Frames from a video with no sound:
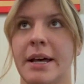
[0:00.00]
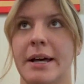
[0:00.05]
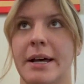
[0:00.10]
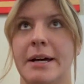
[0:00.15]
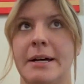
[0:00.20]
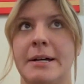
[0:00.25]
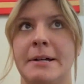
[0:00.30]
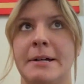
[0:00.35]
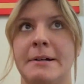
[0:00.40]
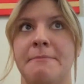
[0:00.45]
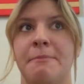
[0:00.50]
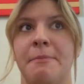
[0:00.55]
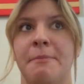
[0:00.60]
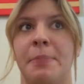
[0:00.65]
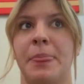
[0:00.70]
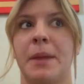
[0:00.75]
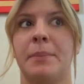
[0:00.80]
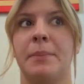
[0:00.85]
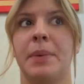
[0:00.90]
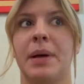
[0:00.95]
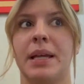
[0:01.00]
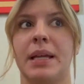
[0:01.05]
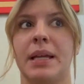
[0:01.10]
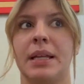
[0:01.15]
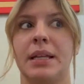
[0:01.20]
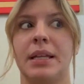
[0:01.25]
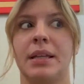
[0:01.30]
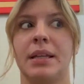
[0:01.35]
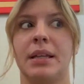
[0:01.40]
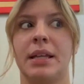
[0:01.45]

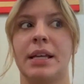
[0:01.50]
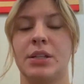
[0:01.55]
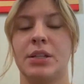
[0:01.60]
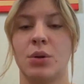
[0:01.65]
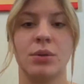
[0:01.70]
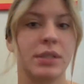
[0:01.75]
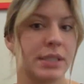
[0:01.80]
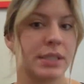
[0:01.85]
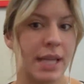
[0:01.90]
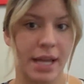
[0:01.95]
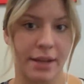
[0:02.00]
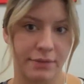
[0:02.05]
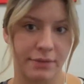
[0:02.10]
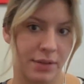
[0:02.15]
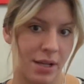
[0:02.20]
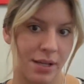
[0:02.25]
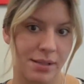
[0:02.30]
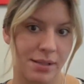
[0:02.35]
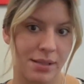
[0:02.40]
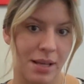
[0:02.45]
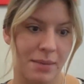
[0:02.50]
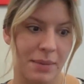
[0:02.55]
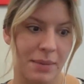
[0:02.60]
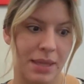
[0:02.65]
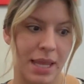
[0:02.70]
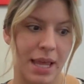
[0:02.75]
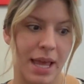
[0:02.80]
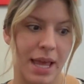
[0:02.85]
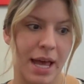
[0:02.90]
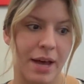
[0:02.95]
But his whole staff does.
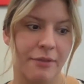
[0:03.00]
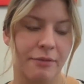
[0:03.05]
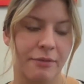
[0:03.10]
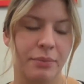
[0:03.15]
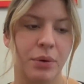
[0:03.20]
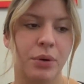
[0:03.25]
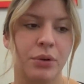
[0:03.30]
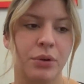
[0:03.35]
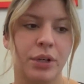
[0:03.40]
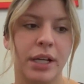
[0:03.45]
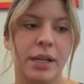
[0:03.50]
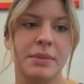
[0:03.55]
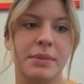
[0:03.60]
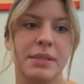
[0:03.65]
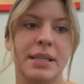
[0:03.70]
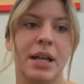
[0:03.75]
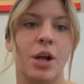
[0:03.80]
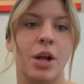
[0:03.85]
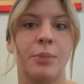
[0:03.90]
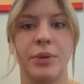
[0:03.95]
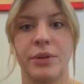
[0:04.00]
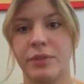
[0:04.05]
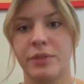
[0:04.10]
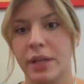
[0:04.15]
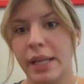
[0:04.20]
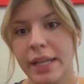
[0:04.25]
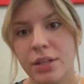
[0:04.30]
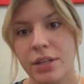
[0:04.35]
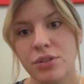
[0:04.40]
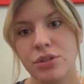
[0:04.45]
They have programs to help you
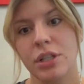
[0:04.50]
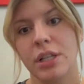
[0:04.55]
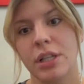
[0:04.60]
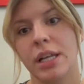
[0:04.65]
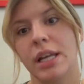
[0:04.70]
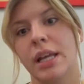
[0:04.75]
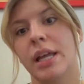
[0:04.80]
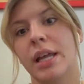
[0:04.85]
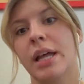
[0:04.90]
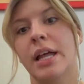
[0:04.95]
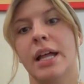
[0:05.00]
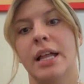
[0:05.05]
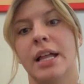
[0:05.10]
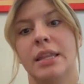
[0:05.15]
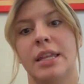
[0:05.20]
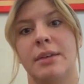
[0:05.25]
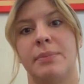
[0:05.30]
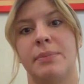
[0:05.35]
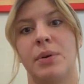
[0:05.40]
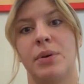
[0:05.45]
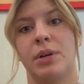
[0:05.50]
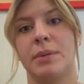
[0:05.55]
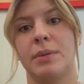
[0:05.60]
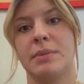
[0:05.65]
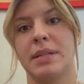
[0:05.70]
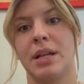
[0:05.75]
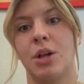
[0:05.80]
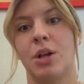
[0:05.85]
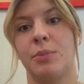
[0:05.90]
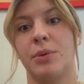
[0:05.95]
financially. They have programs
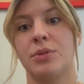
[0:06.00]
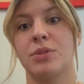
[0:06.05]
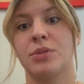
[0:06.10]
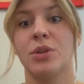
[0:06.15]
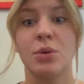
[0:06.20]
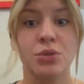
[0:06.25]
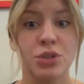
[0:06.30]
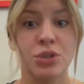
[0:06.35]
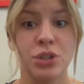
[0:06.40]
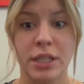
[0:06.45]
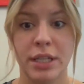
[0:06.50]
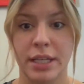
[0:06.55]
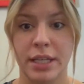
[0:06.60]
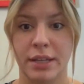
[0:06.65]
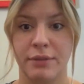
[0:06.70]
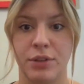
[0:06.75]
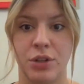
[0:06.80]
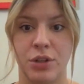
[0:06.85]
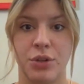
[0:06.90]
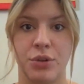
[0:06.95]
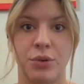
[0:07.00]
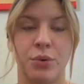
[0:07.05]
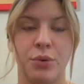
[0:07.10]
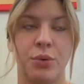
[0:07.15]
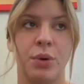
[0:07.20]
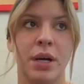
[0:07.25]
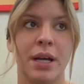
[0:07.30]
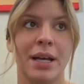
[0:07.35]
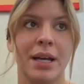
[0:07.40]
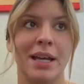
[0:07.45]
to help you socially. If
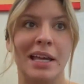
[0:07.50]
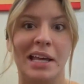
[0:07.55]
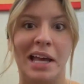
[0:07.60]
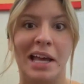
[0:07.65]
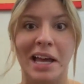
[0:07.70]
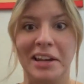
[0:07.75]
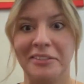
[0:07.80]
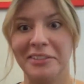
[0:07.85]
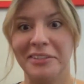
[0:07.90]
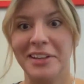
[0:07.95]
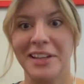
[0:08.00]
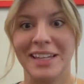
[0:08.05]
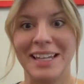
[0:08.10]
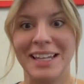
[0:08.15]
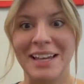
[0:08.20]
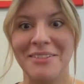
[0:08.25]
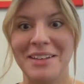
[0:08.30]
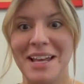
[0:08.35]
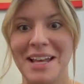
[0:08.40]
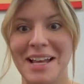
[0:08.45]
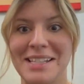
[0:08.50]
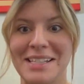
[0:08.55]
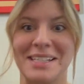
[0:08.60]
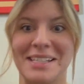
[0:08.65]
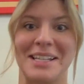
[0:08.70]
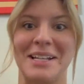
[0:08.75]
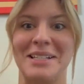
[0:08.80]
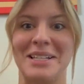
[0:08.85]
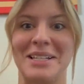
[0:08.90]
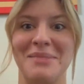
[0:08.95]
you kind of feel like an outcast
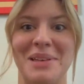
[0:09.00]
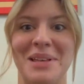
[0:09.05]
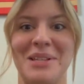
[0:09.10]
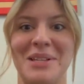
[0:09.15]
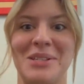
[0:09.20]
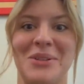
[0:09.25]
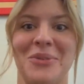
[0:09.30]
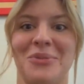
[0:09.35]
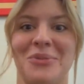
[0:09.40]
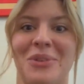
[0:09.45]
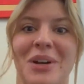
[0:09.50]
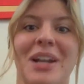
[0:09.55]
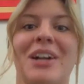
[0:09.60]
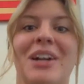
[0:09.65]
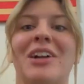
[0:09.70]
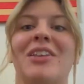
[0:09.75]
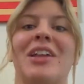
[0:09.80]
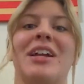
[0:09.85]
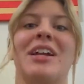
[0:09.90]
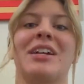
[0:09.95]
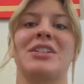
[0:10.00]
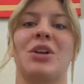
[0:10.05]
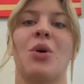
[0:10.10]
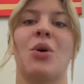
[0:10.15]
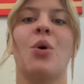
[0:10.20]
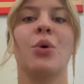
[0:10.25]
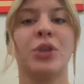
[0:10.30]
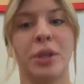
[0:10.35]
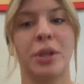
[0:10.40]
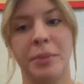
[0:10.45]
because ITP is so rare, there's a
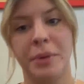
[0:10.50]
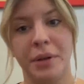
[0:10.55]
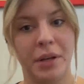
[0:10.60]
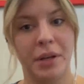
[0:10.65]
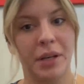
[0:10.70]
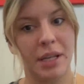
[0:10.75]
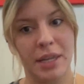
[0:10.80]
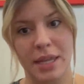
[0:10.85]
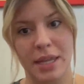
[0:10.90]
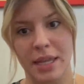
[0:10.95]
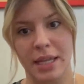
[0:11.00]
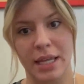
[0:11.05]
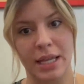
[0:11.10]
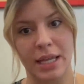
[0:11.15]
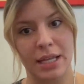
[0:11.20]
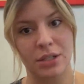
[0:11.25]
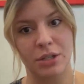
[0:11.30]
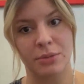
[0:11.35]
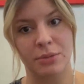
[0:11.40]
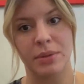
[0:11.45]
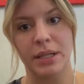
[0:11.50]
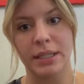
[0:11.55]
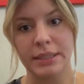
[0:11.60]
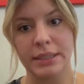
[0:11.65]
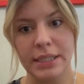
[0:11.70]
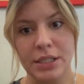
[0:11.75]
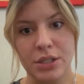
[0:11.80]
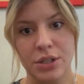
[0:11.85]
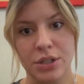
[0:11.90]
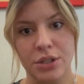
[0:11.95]
whole community that they can get you plugged
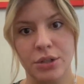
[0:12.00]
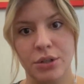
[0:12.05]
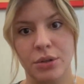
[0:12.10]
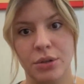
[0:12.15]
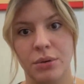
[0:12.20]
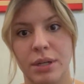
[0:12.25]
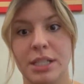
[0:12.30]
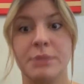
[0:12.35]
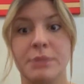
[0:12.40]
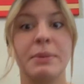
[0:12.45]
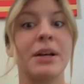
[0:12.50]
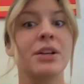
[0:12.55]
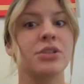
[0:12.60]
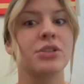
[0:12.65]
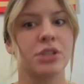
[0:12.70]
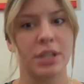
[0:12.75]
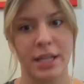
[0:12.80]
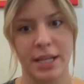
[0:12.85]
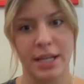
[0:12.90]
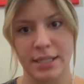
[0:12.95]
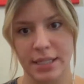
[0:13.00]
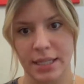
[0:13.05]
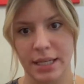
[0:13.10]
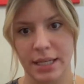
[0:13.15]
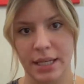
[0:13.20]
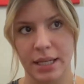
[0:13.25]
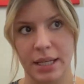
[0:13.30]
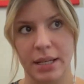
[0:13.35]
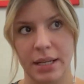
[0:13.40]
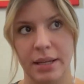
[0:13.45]
into, especially as a
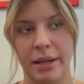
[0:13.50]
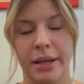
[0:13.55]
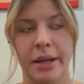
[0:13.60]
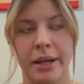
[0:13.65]
kid.